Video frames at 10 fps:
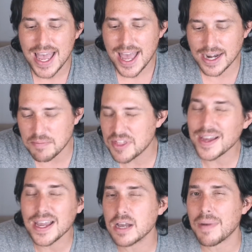And I'm
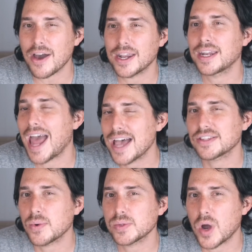thinking about it, and
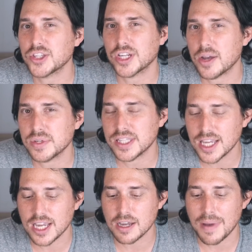as I was watching, I was
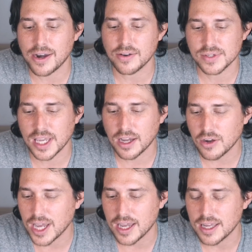thinking about it. It was like,
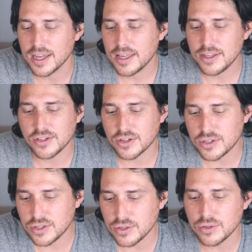okay, these are
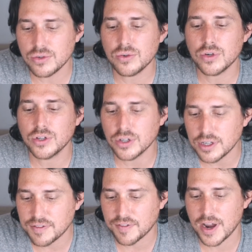two
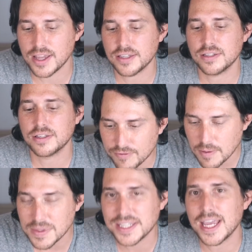good friends
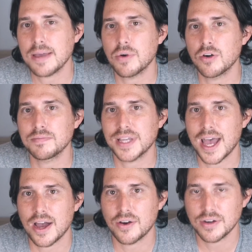from the same
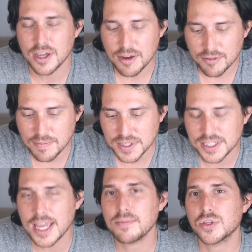hometown, from the
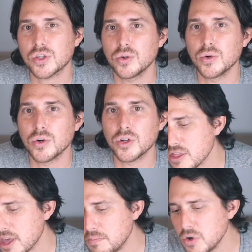same
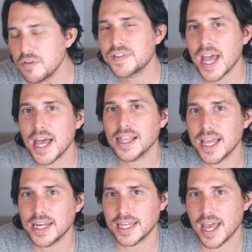school. They moved to
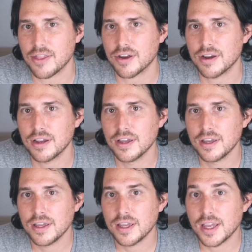LA together,
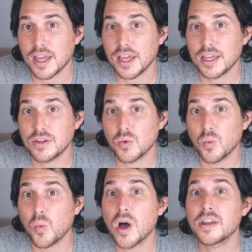and
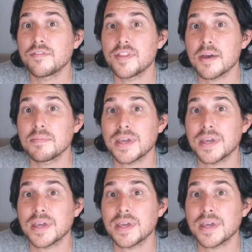one of them